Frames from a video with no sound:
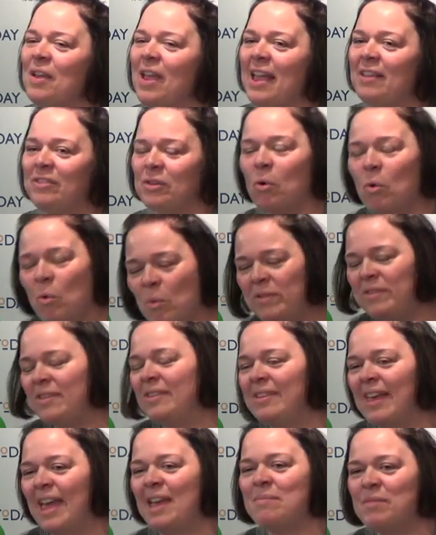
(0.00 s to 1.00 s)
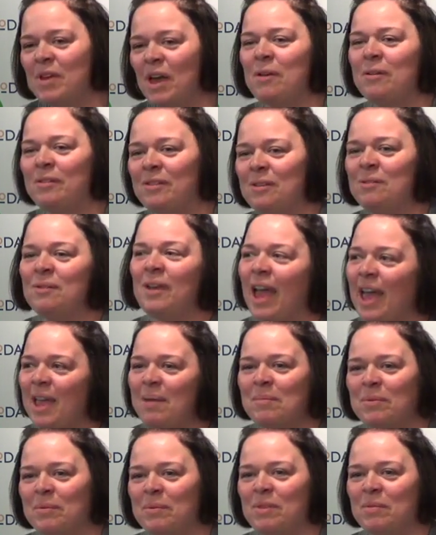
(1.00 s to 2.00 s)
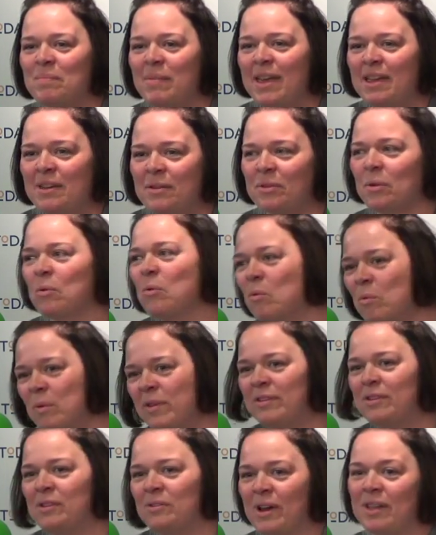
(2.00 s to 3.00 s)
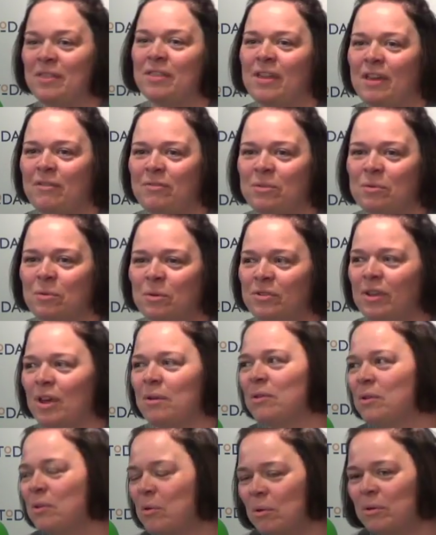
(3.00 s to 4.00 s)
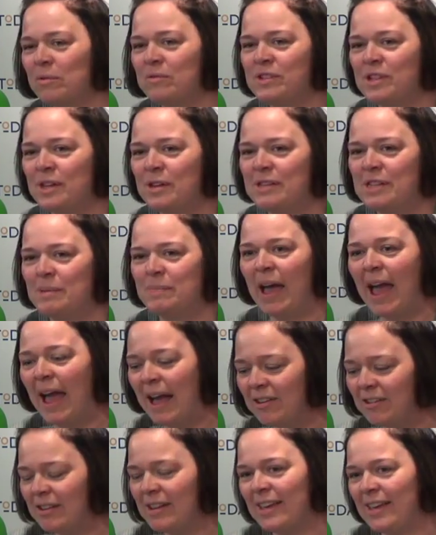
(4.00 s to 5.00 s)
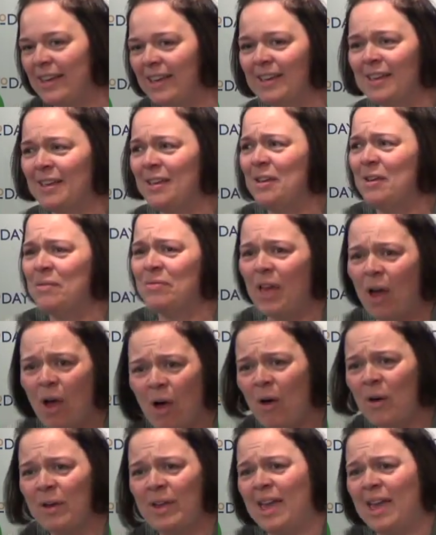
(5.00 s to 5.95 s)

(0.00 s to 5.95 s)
it's always the same go-to games with the media. It's always Grand Theft Auto and Call of Duty. But actually, there are